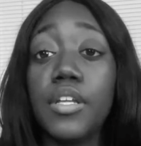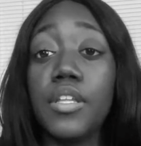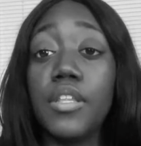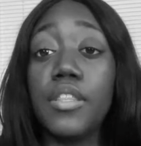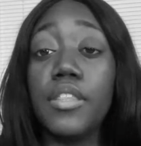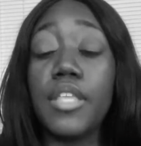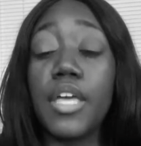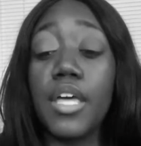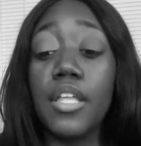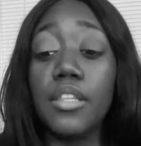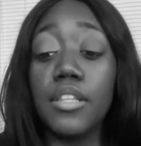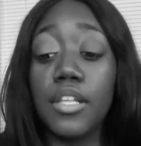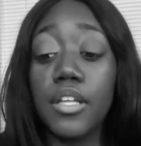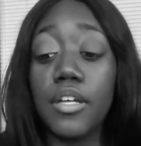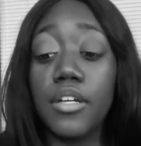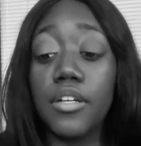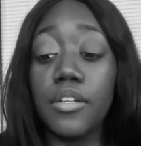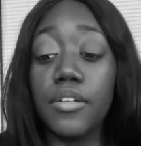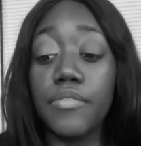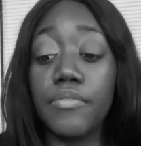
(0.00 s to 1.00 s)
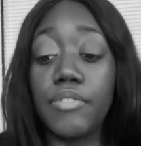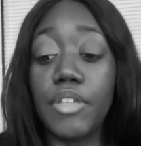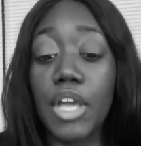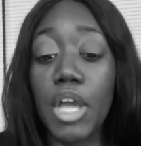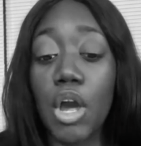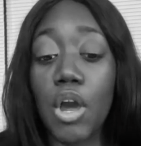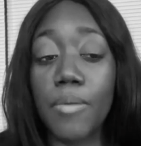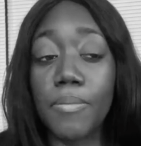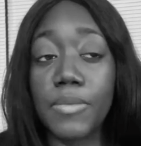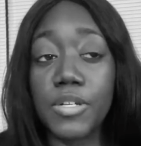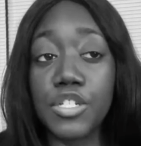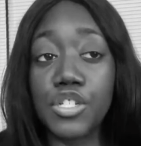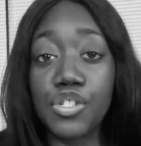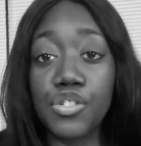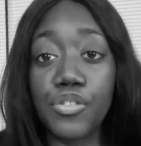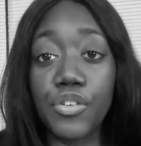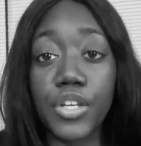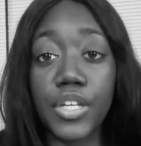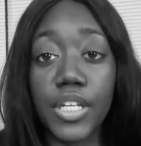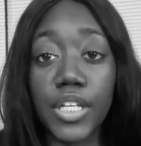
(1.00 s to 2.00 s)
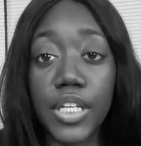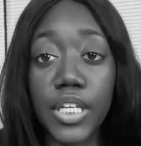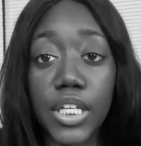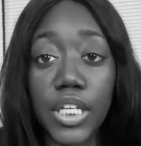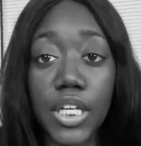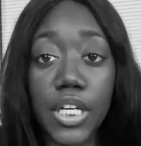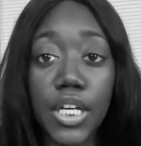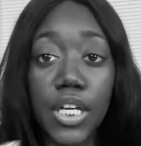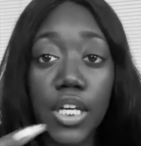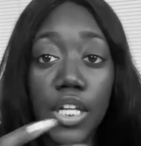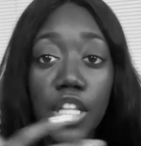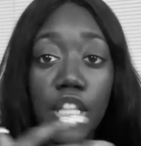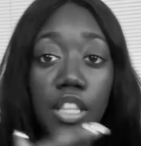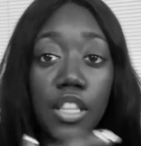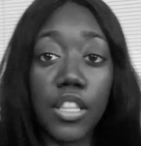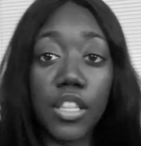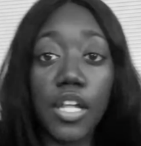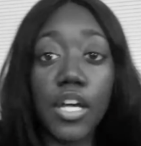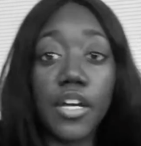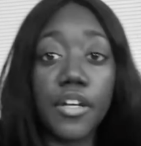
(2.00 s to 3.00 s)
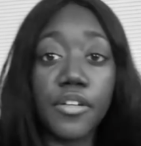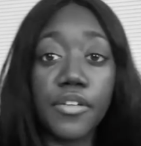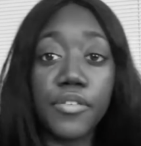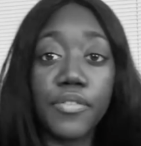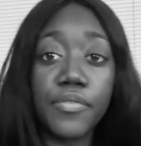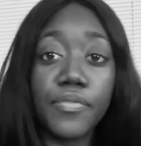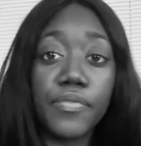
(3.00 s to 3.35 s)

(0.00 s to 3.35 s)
that love, they are mistreating love.